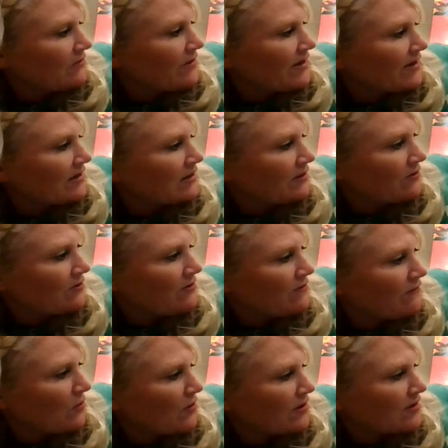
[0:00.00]
They clear the
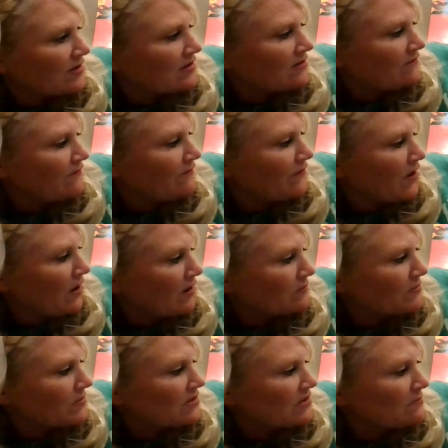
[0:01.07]
forest to
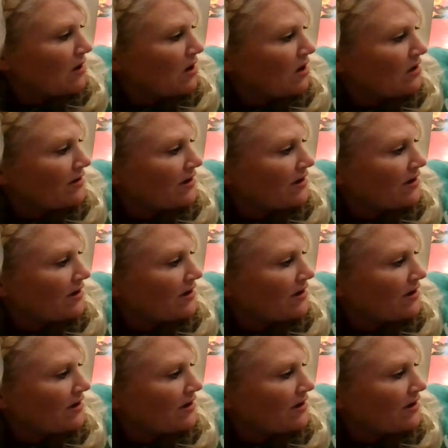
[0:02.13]
farm small